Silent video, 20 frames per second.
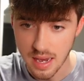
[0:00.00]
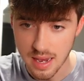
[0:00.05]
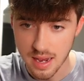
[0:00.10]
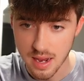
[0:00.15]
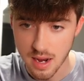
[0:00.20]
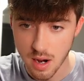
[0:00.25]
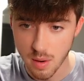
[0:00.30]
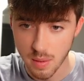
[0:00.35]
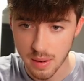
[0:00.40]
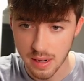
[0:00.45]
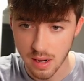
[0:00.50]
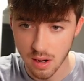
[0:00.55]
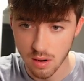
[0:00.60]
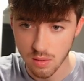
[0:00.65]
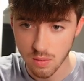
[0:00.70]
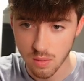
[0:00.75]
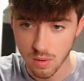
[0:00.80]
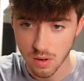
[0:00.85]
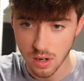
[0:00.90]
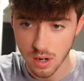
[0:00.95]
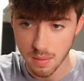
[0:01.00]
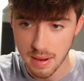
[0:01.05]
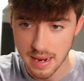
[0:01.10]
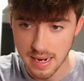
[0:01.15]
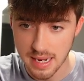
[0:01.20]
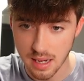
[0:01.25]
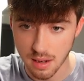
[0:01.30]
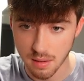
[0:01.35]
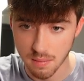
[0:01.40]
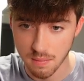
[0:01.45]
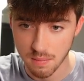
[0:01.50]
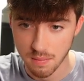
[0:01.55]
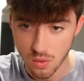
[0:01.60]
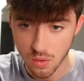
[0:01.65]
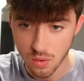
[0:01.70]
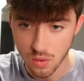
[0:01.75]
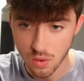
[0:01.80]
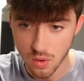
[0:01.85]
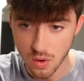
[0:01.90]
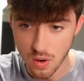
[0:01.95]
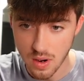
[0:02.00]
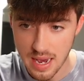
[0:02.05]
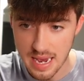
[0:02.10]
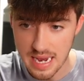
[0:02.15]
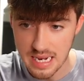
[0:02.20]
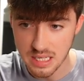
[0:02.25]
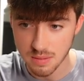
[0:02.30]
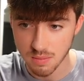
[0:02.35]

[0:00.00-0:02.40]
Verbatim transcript: Okay, here we go. We're going to make him way